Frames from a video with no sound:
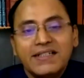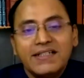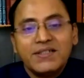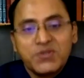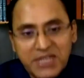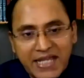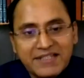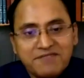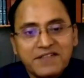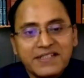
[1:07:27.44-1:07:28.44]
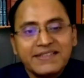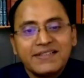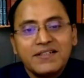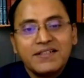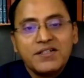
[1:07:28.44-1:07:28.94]
To tell that one,
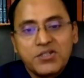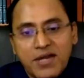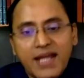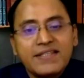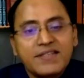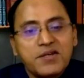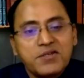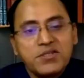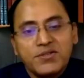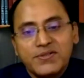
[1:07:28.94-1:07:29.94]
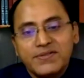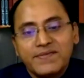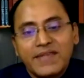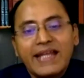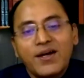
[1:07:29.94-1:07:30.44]
trial is audio
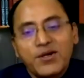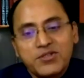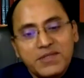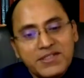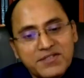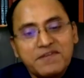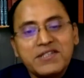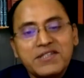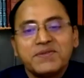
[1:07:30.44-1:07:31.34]
and argument is video.